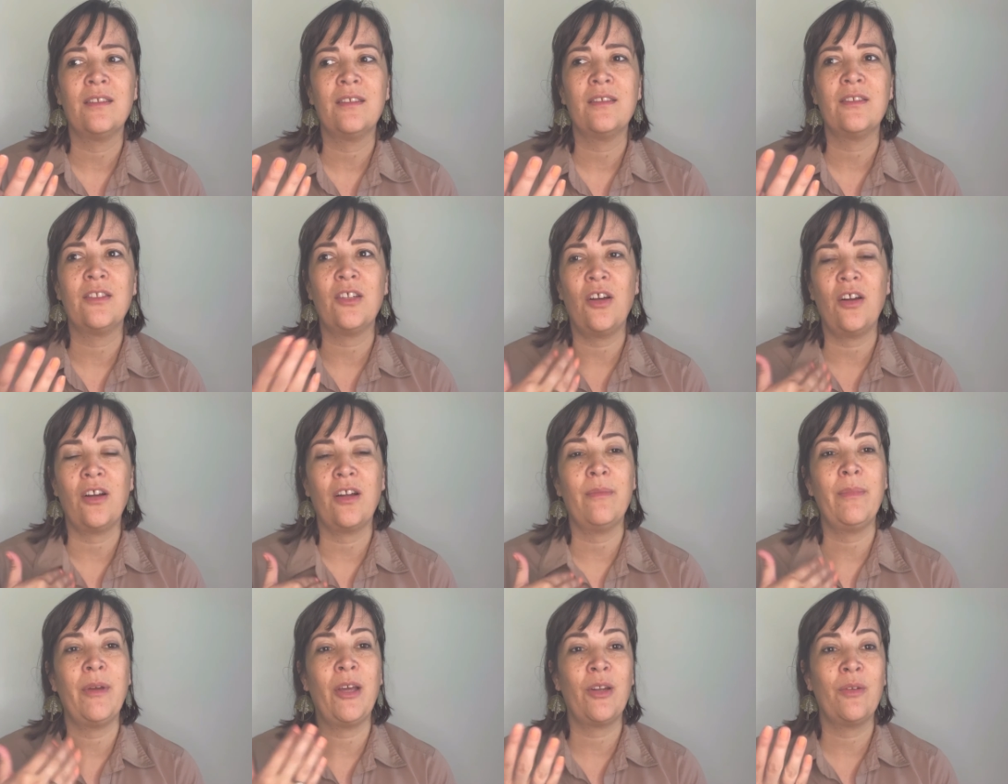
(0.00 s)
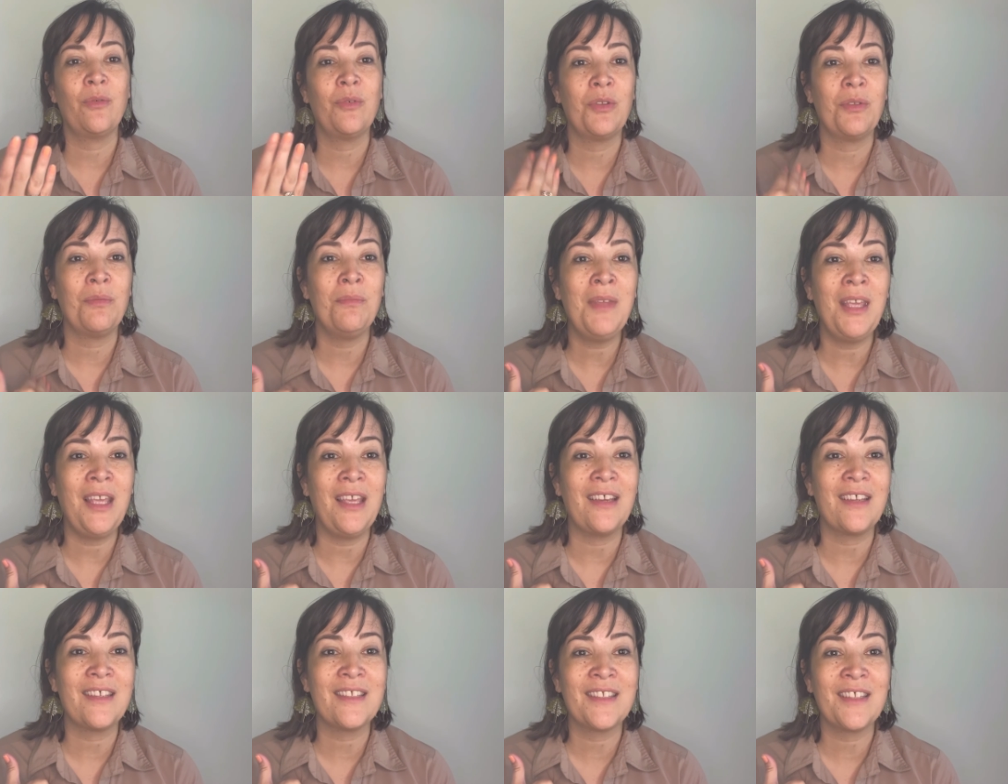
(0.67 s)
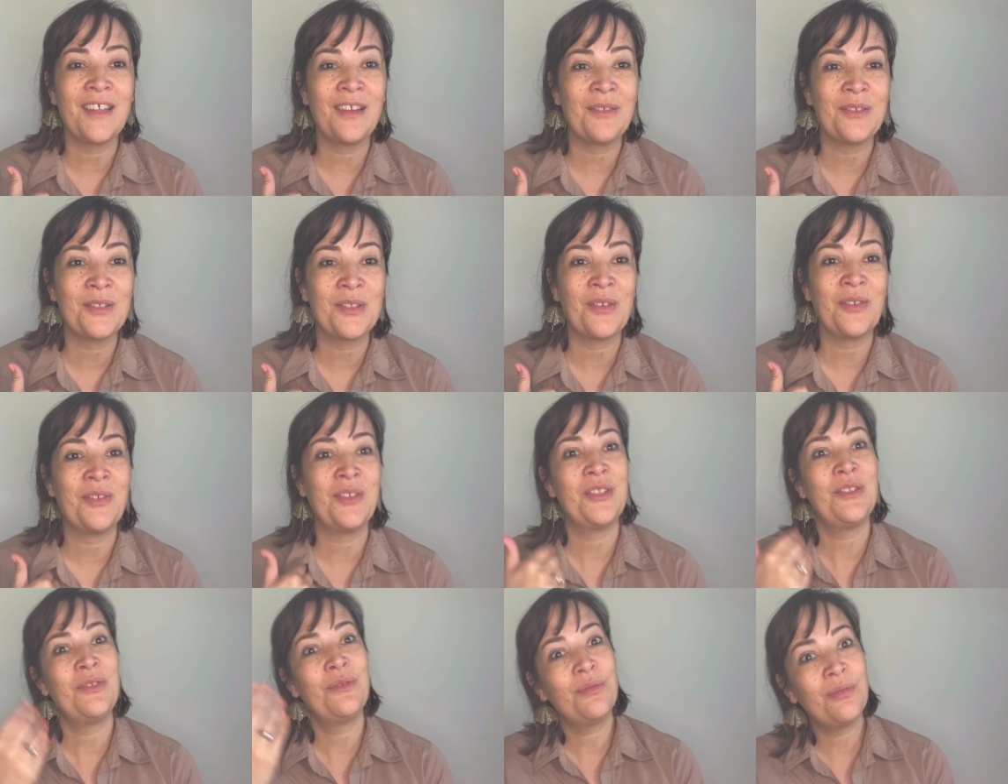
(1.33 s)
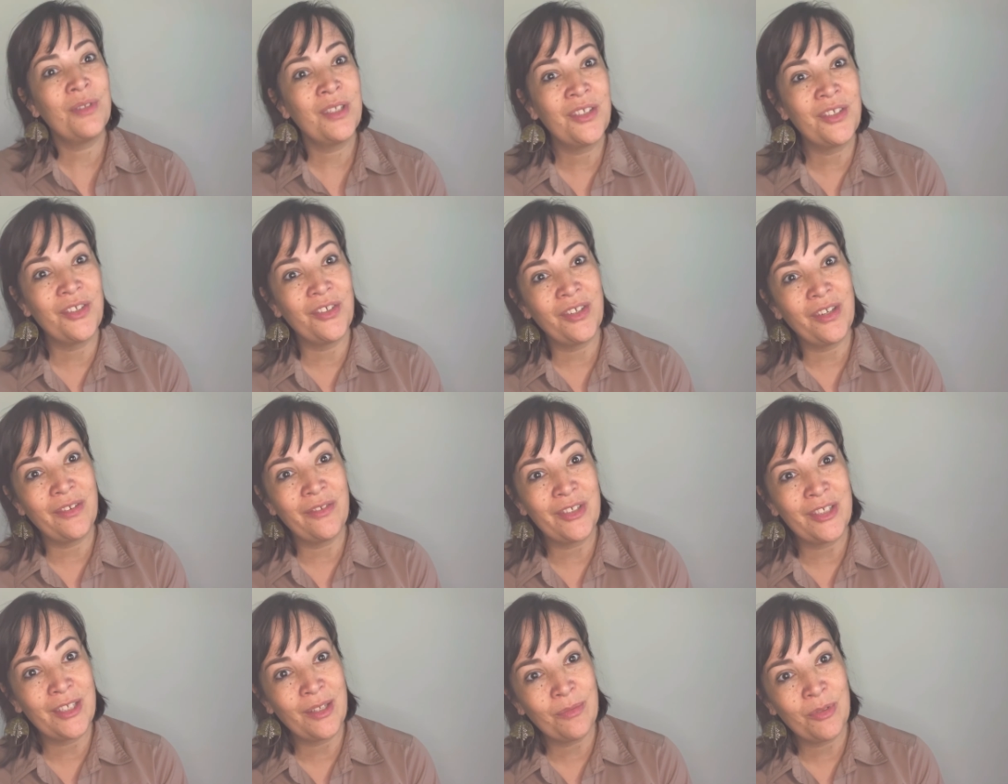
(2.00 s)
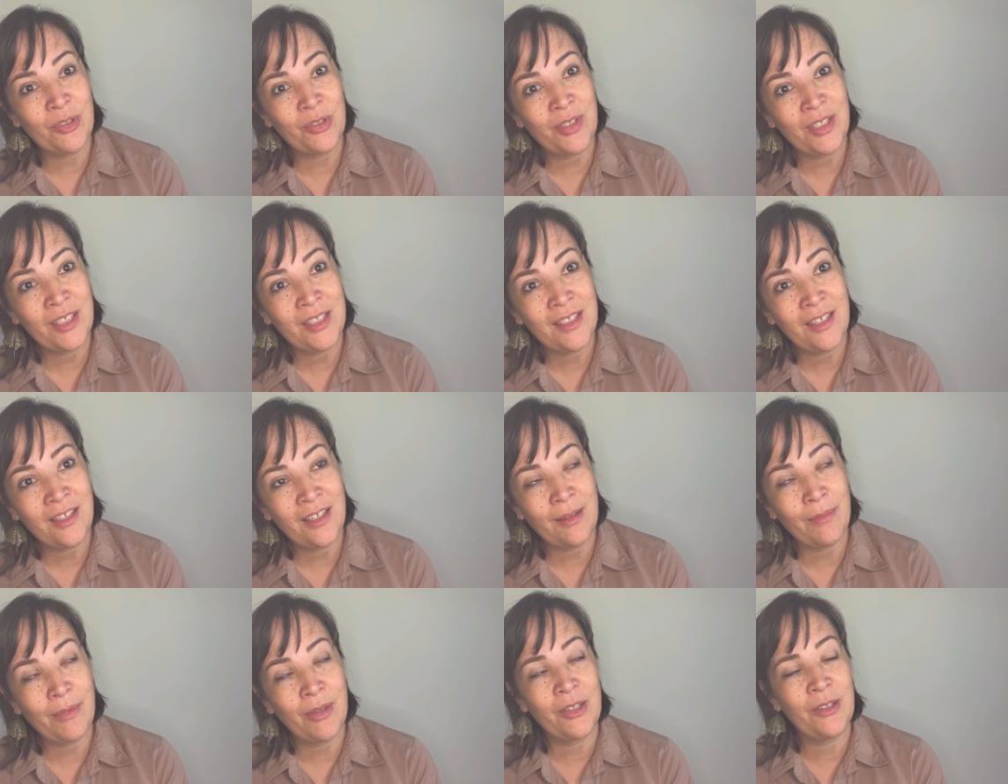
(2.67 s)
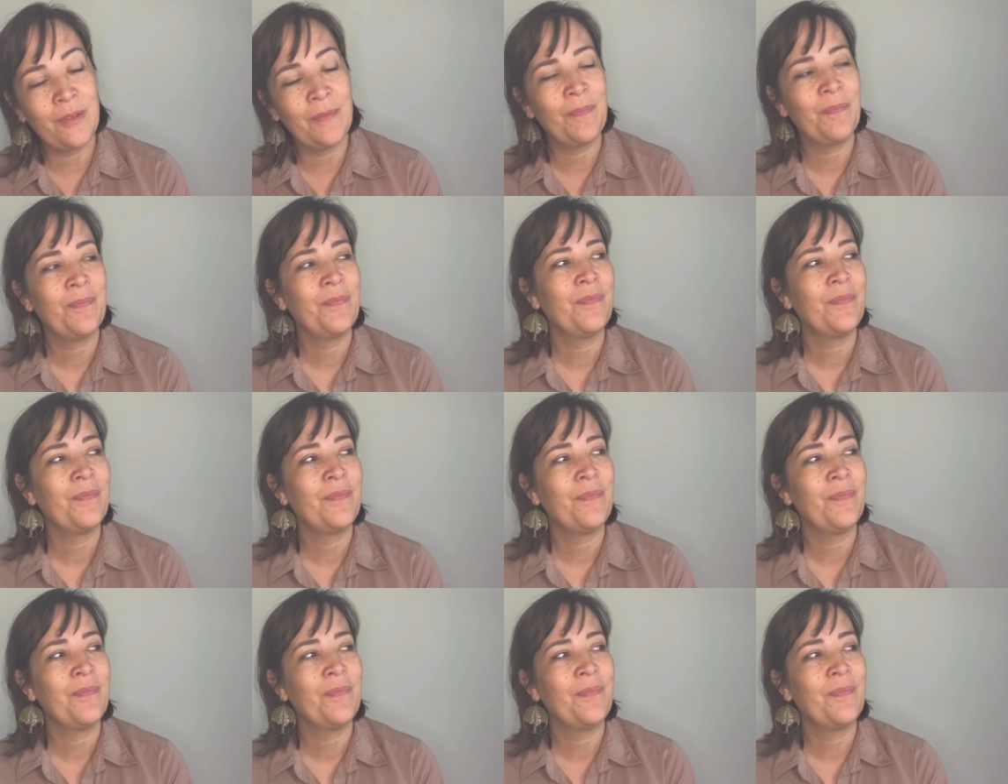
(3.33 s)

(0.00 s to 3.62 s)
talk about it with me because I was already triggered every time we tried to talk about it.